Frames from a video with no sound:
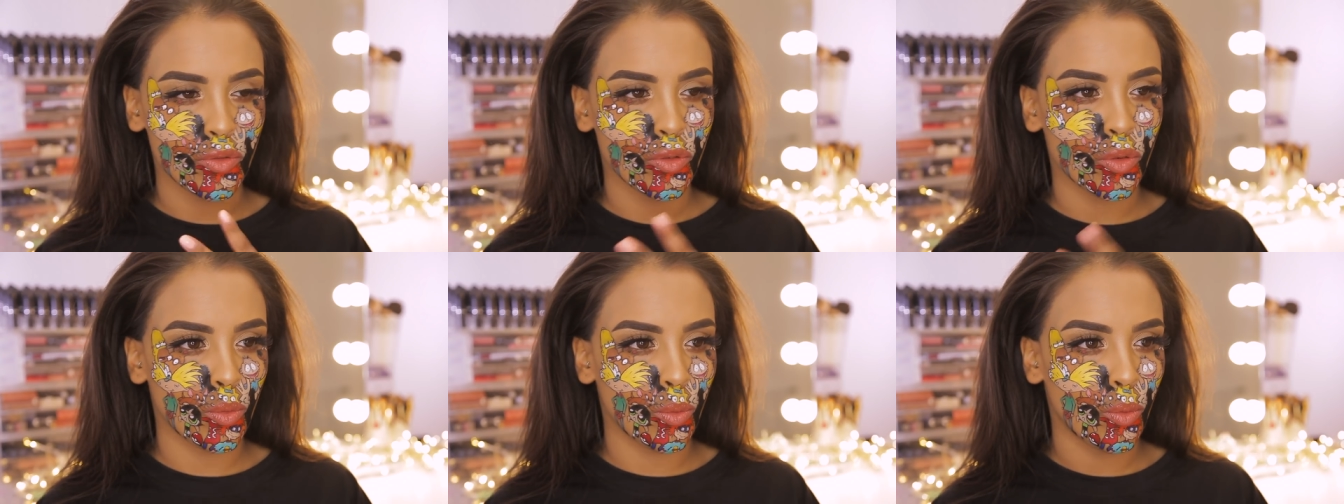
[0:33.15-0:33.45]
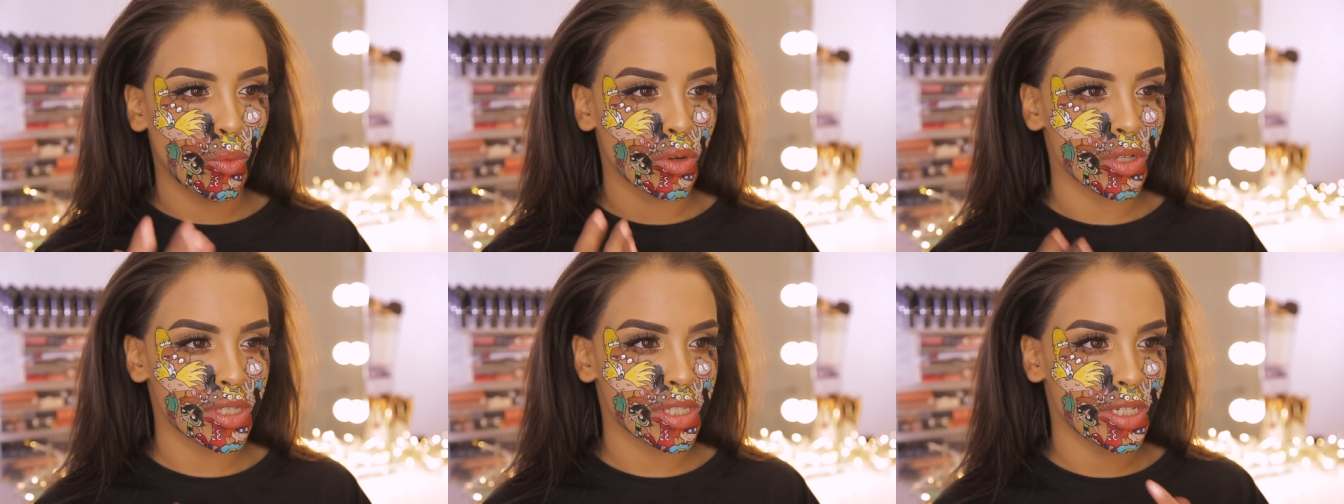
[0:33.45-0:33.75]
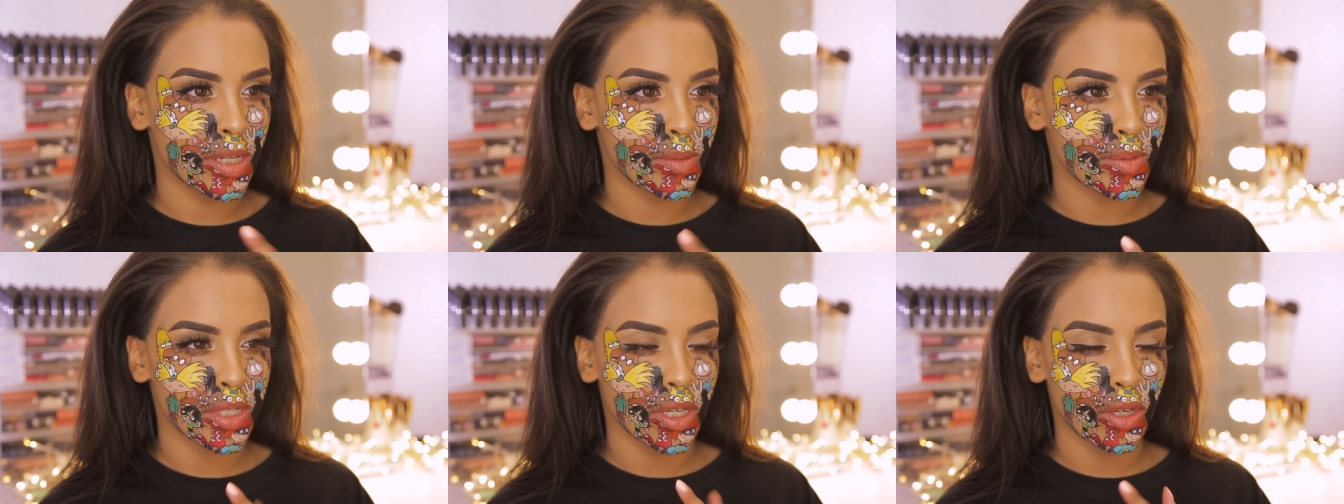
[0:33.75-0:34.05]
or what
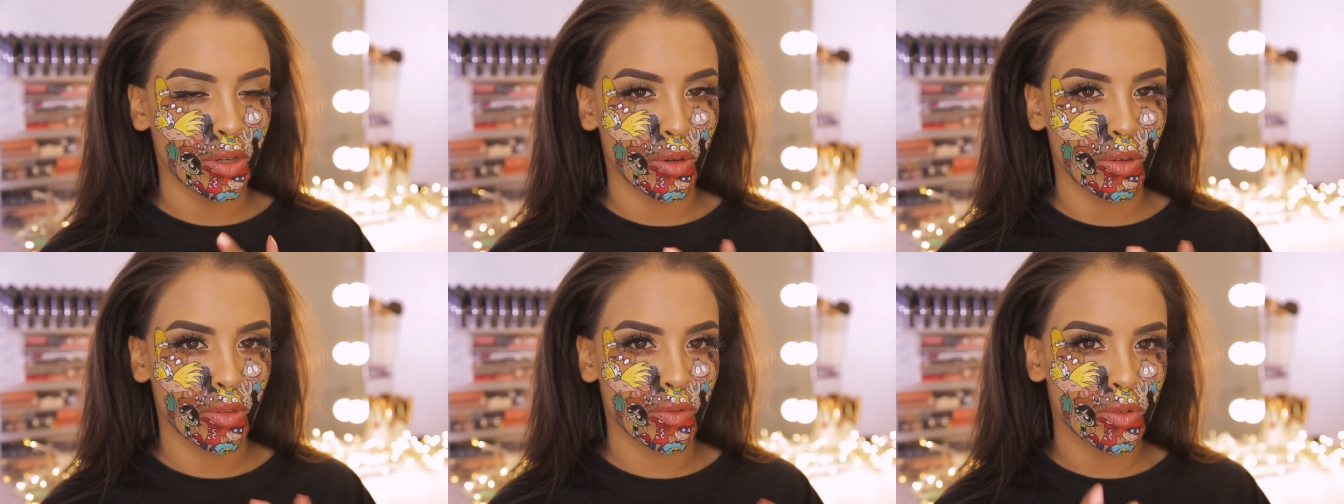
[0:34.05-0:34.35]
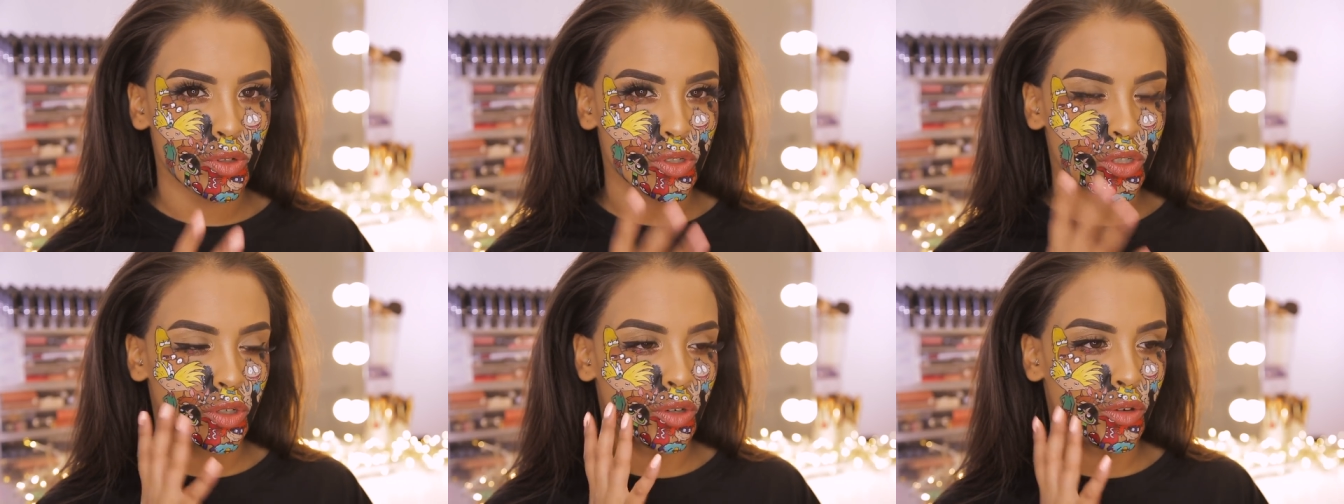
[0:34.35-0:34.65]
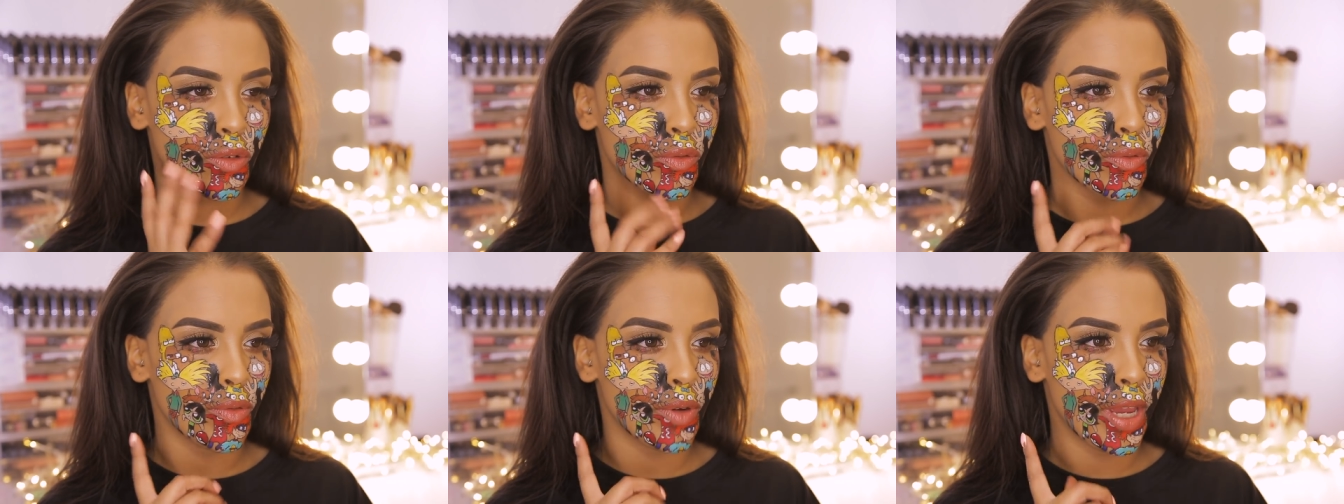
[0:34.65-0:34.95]
steps I go through to
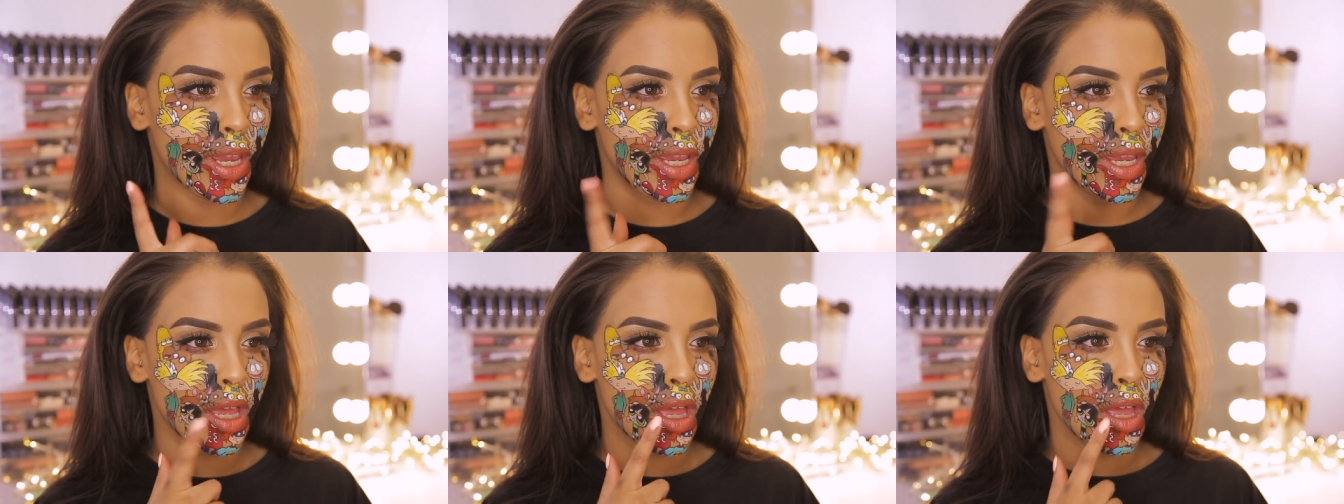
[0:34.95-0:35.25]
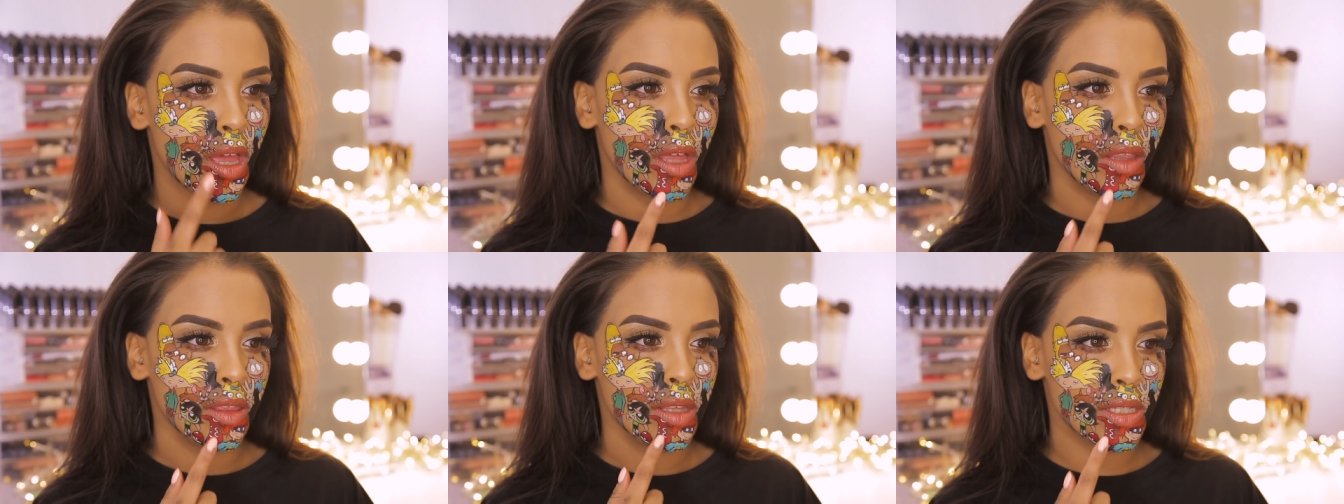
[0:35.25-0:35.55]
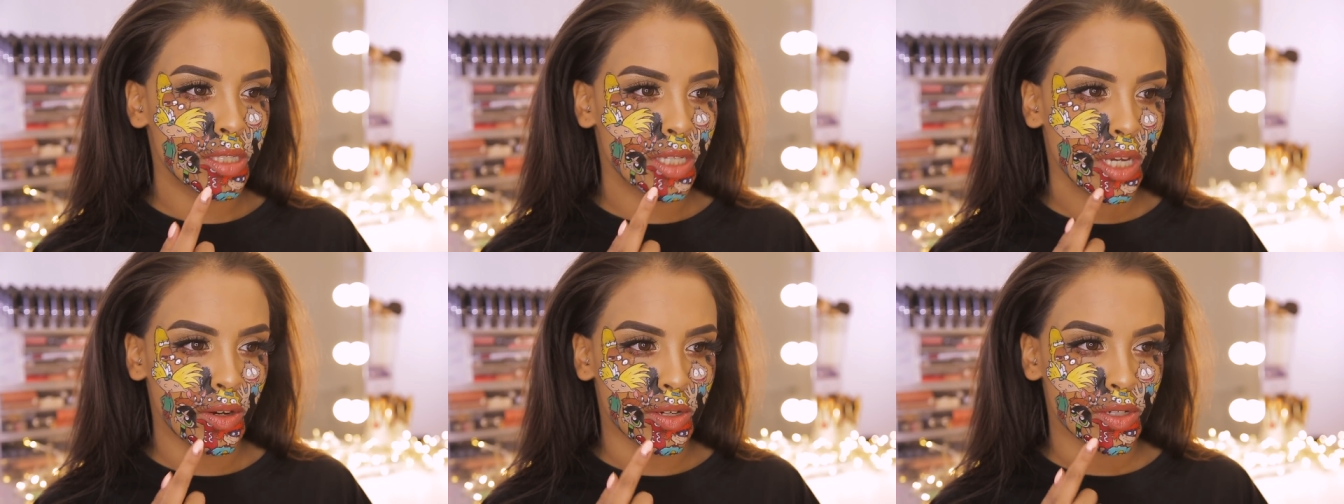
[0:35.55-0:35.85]
create
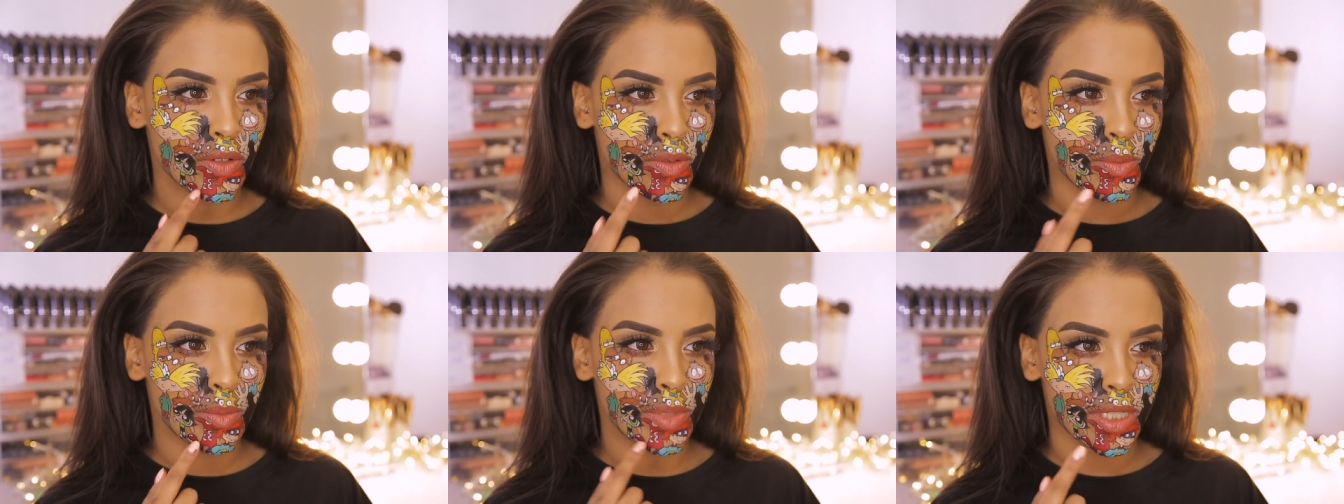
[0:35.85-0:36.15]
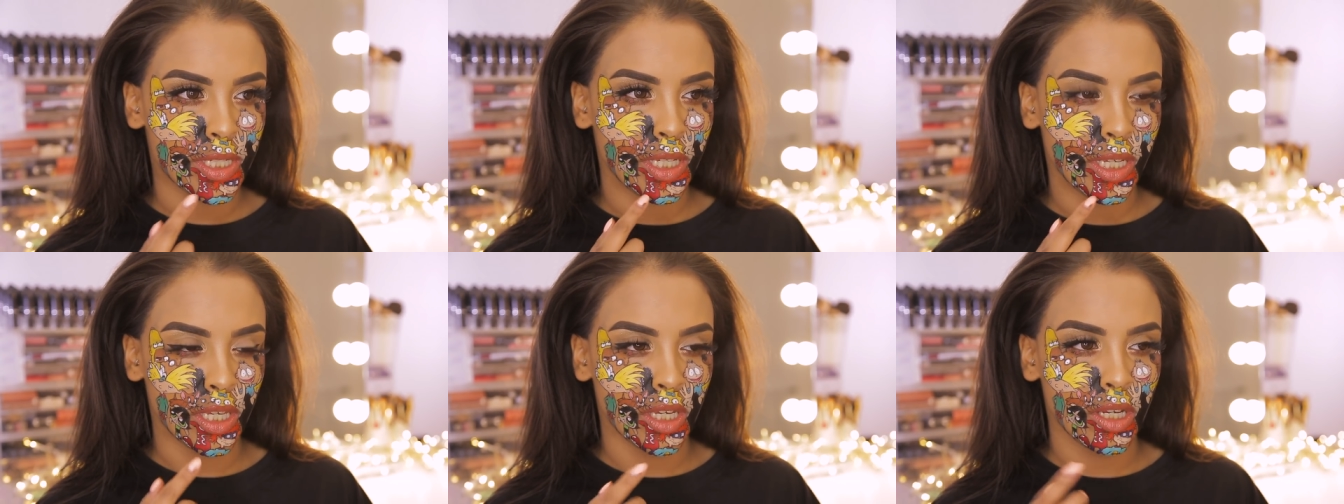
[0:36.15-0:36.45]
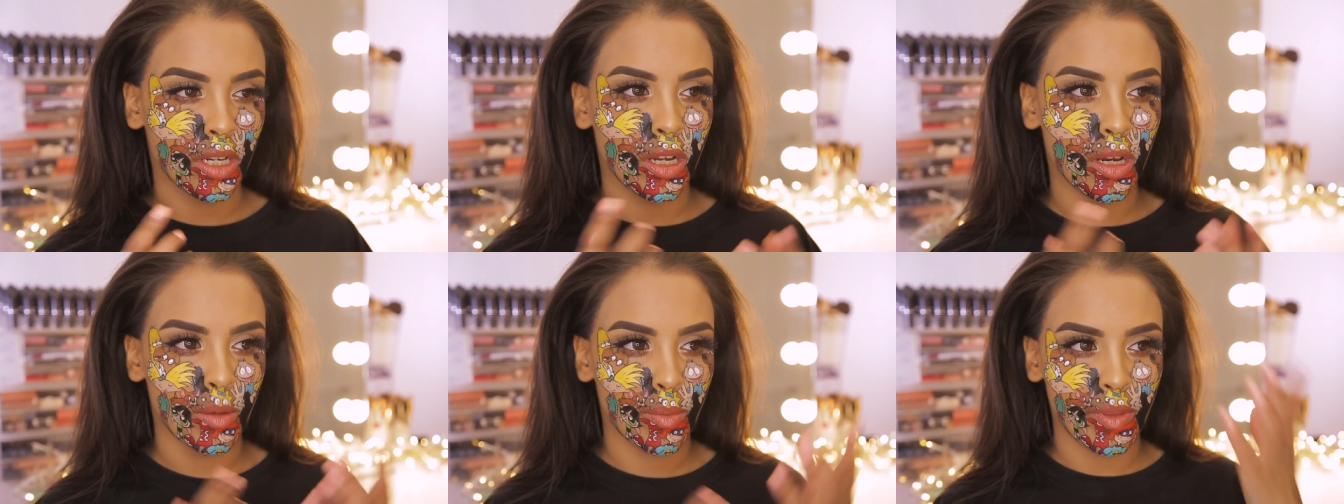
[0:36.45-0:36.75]
this character in particular,